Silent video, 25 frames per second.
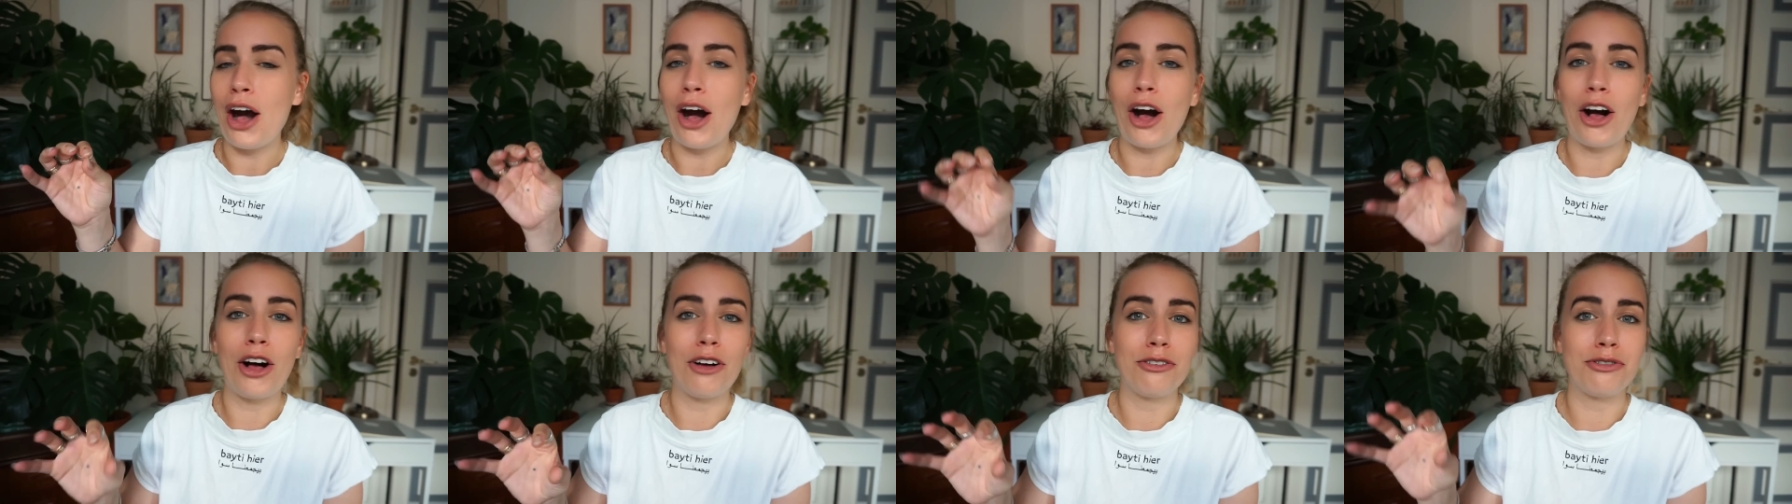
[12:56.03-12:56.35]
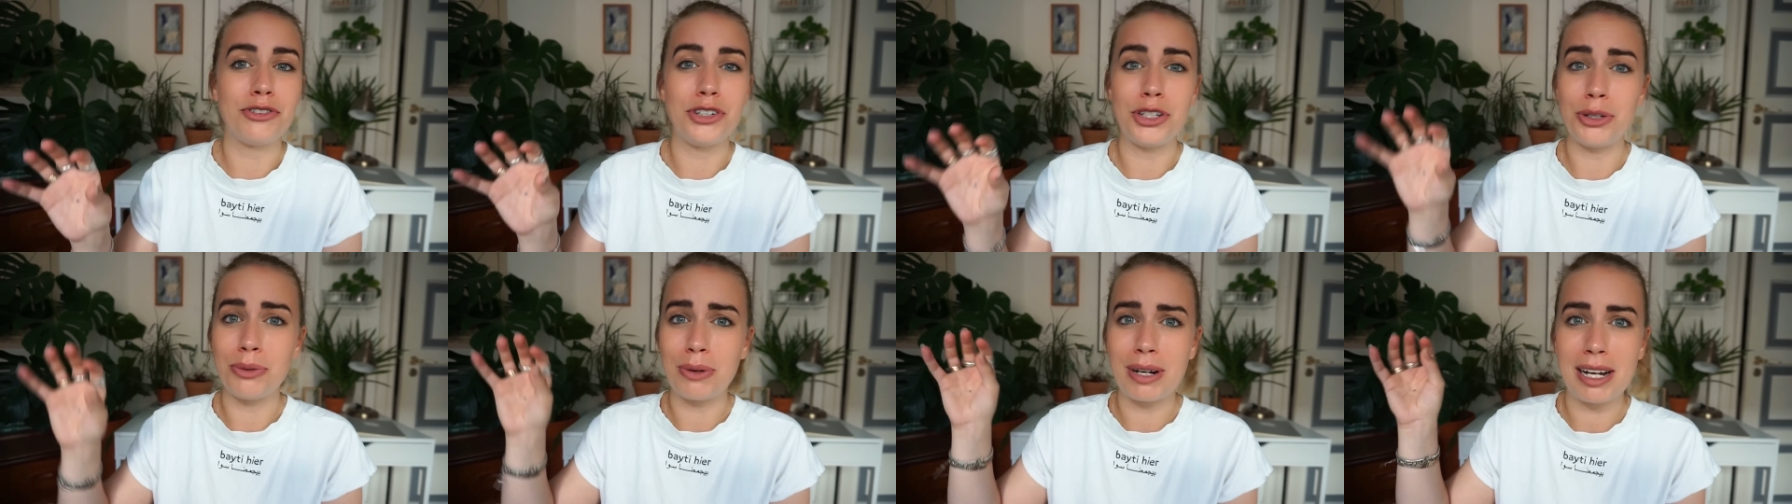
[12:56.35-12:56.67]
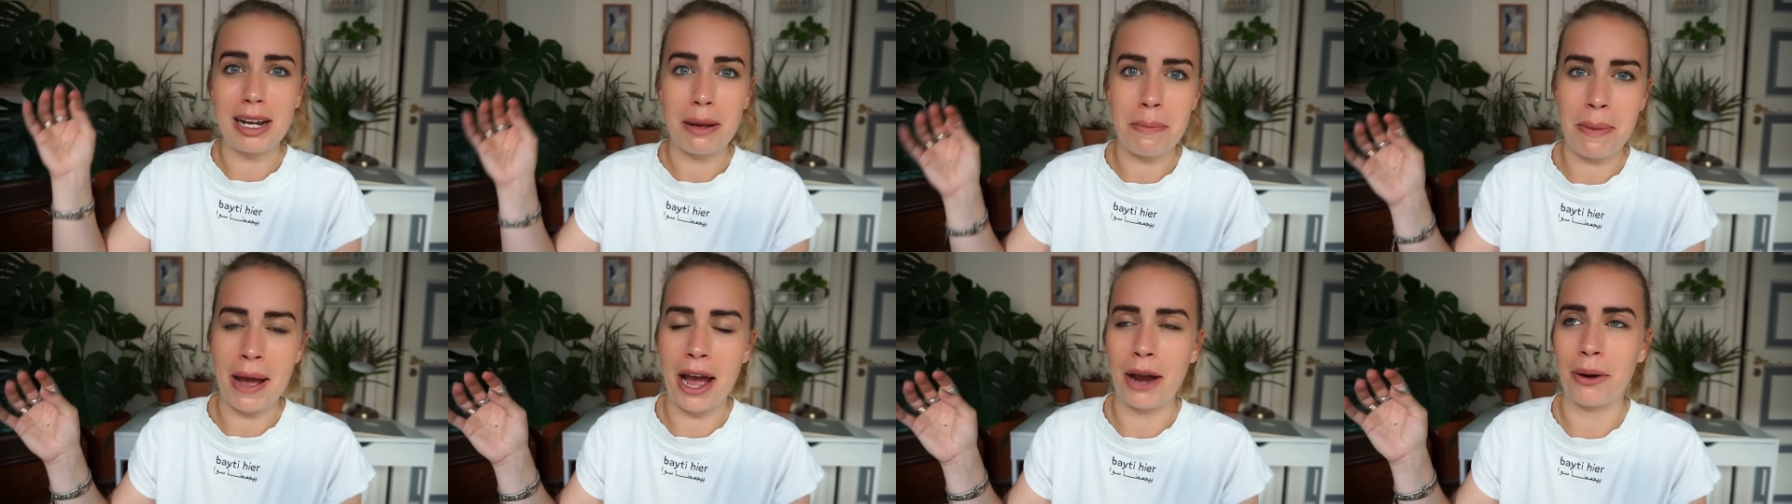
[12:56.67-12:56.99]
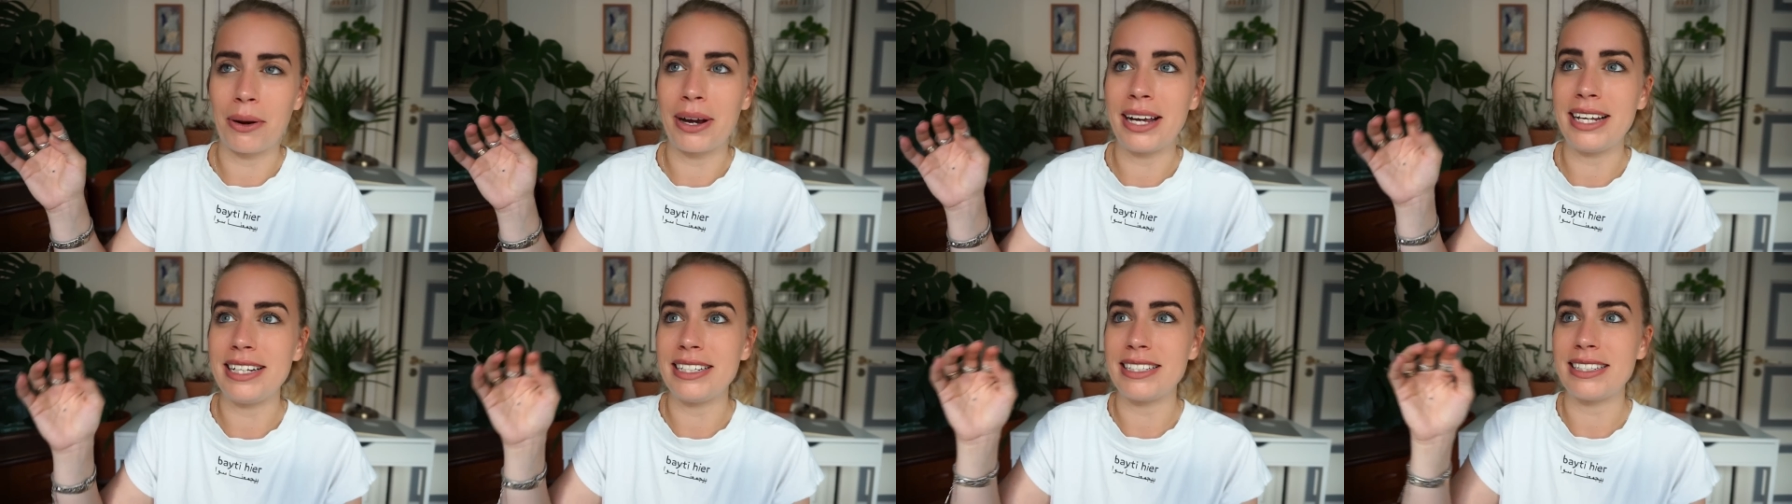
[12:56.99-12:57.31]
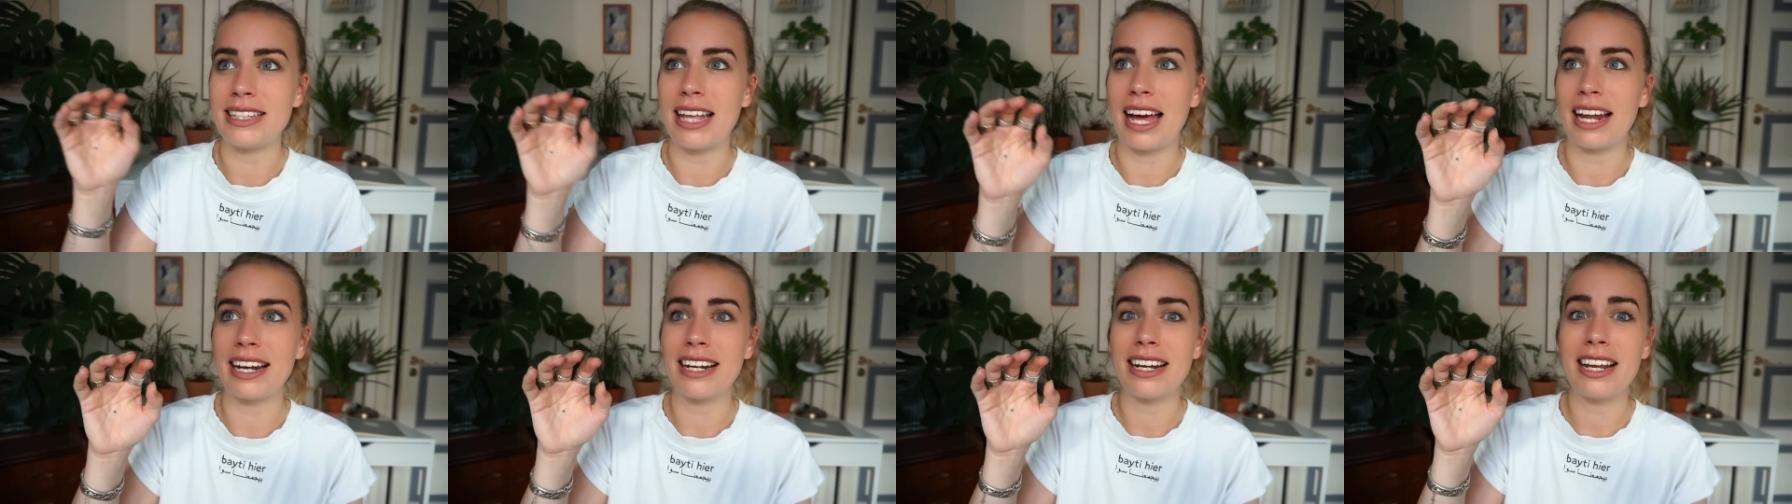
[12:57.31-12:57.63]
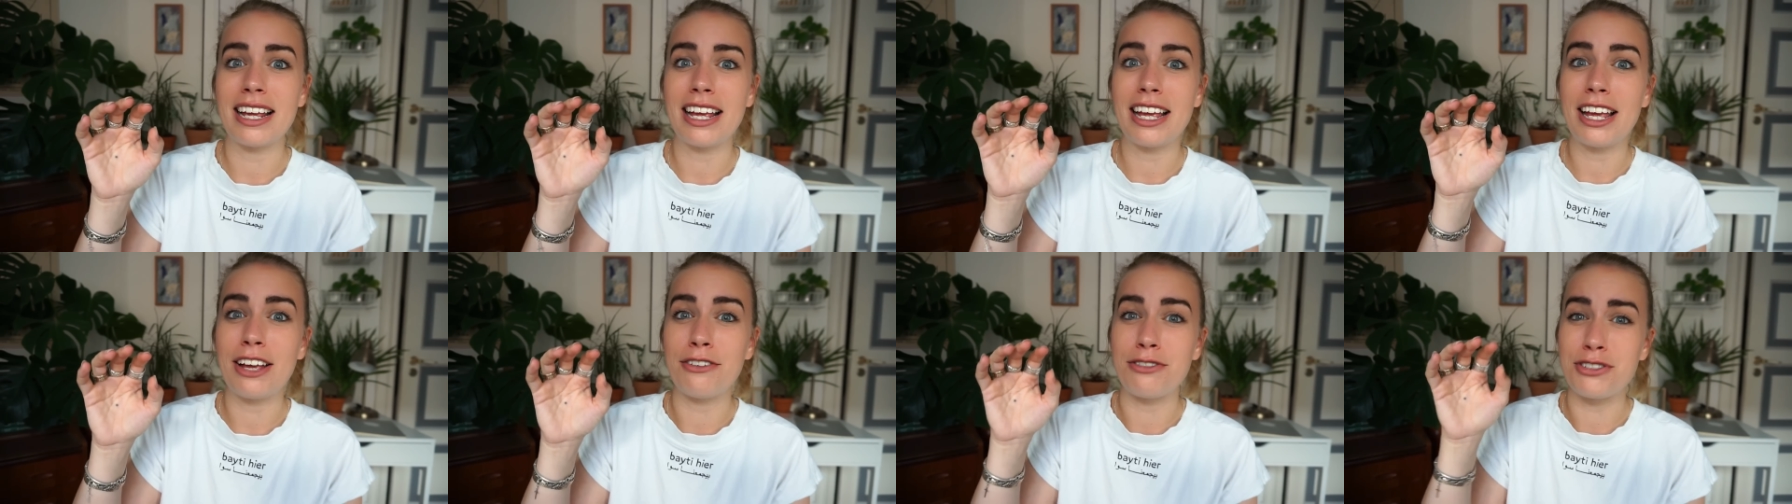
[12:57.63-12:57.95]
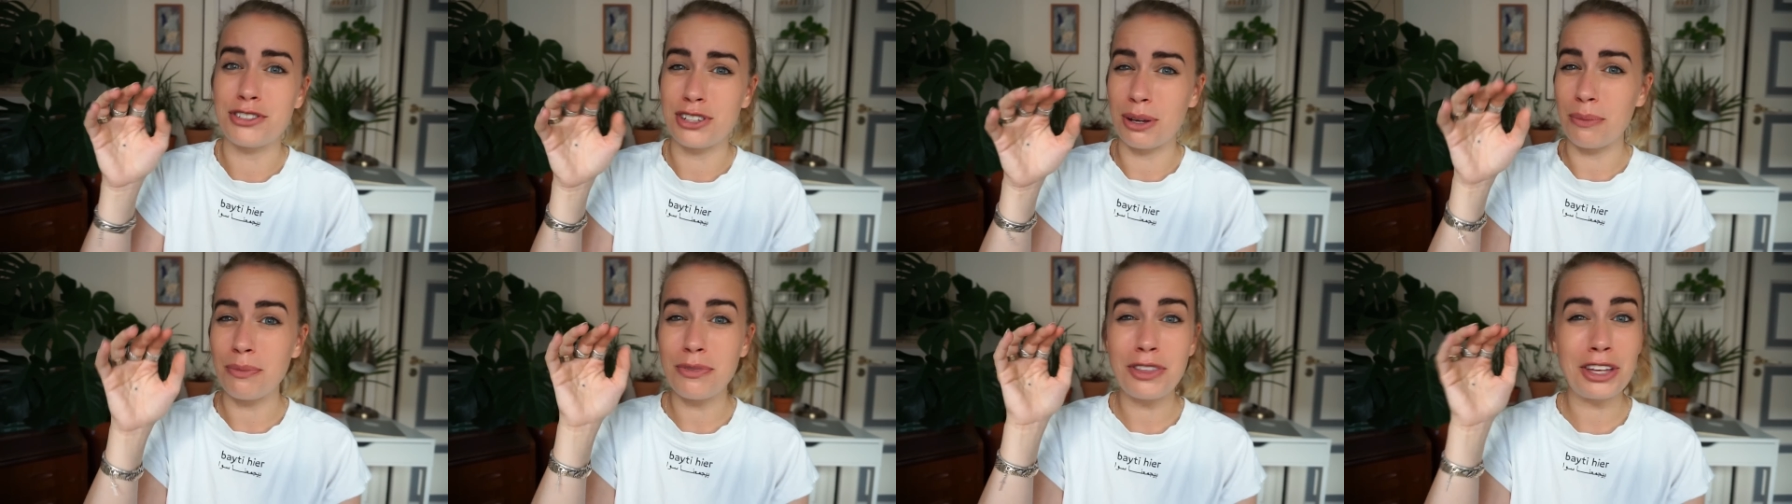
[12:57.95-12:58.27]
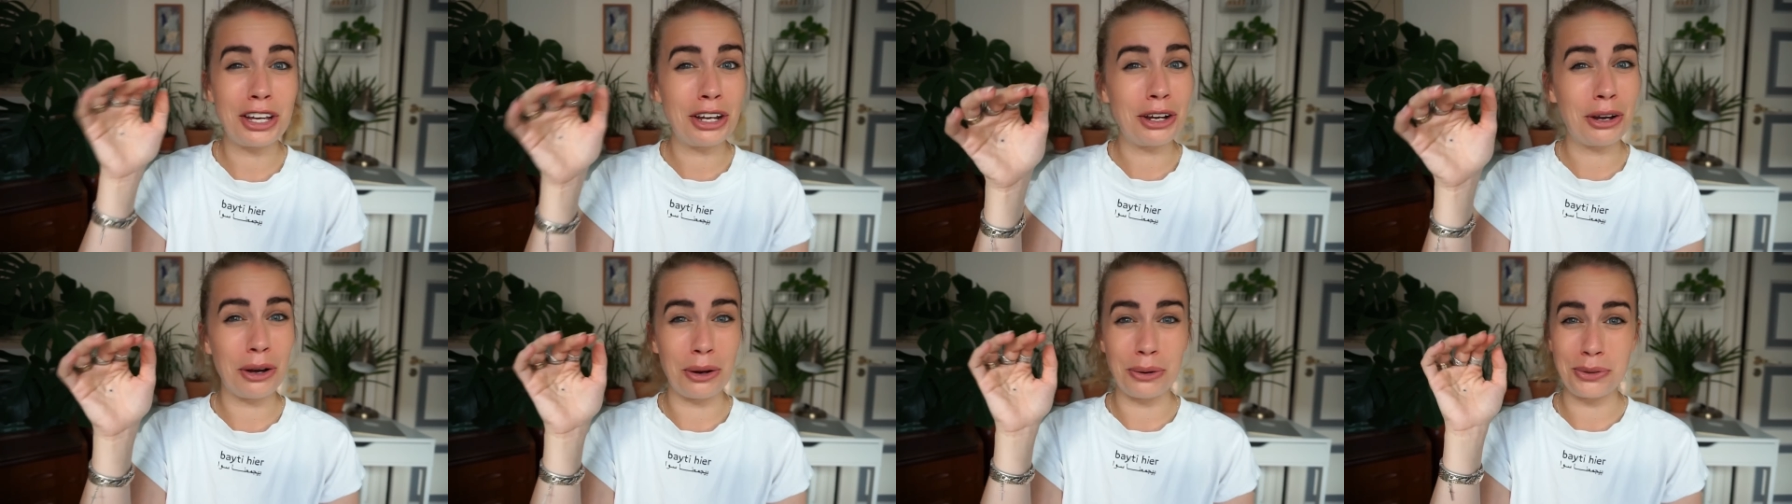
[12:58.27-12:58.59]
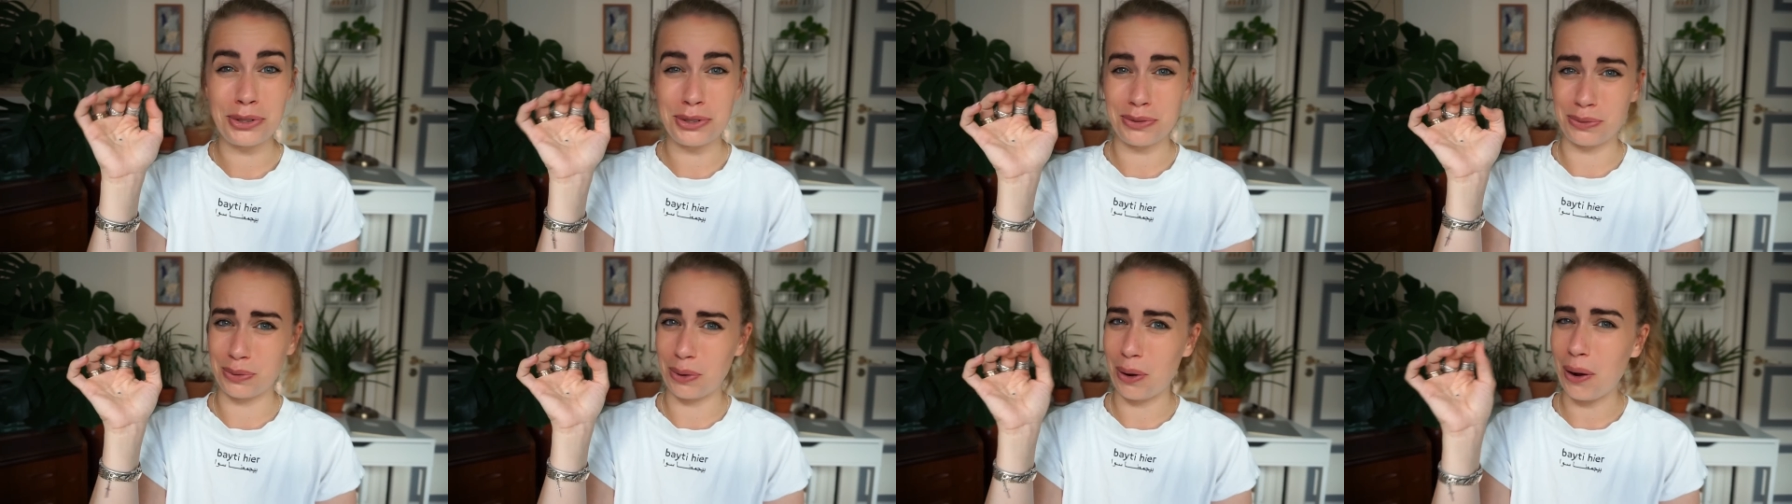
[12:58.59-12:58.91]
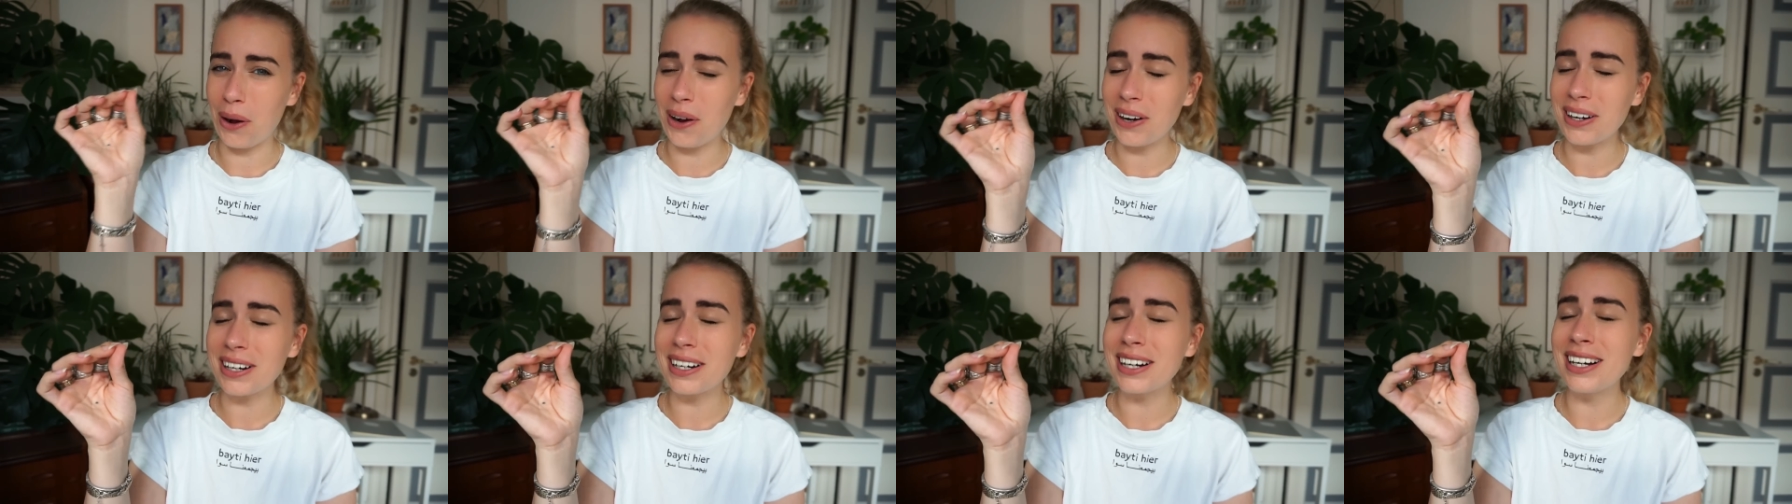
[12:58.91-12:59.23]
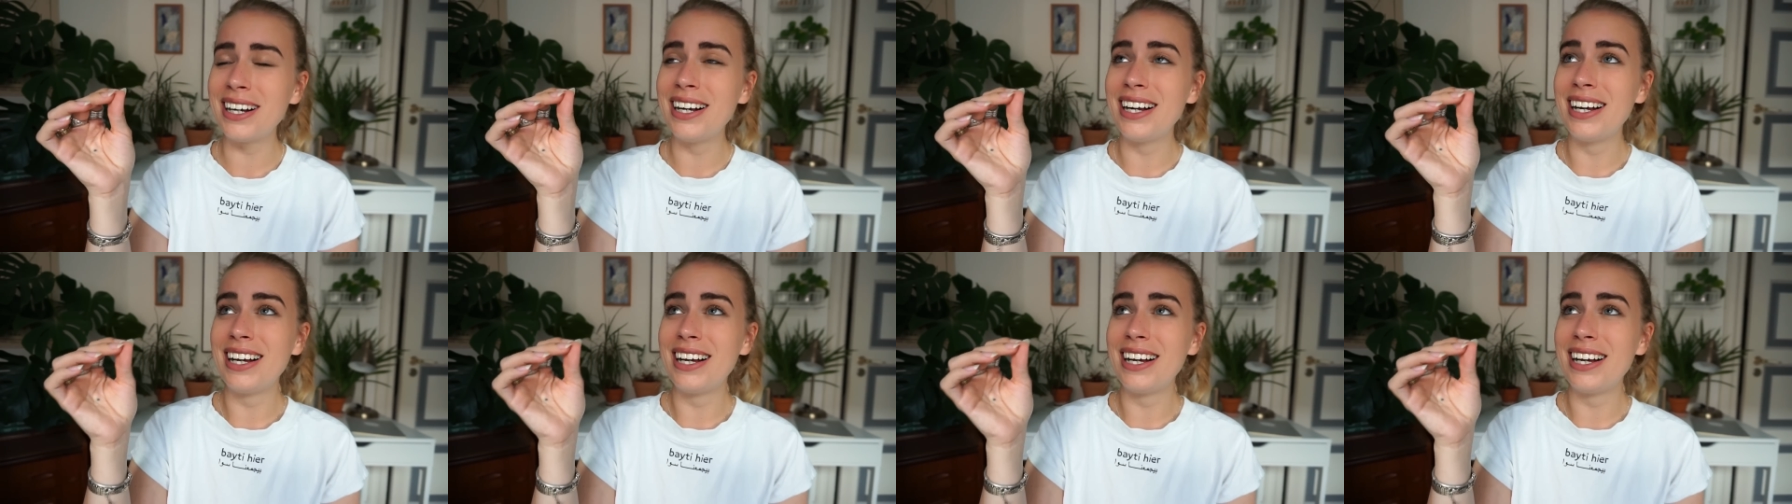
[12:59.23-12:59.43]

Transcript: of nuclear power is that if something goes wrong,